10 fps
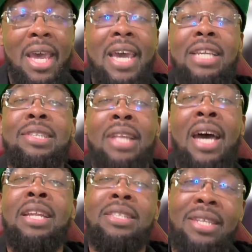It's
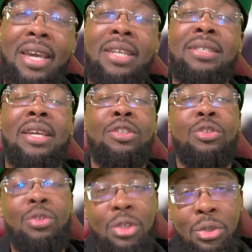not a text that
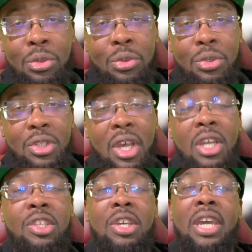you use
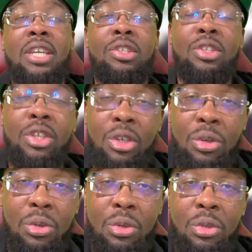to
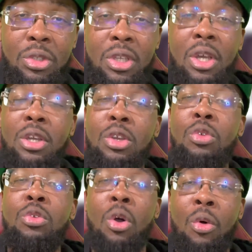excuse you
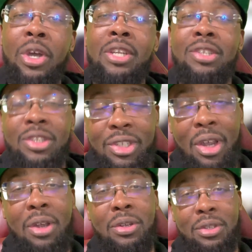going to
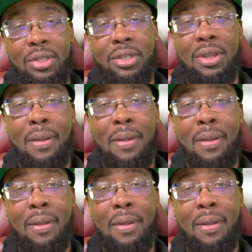church.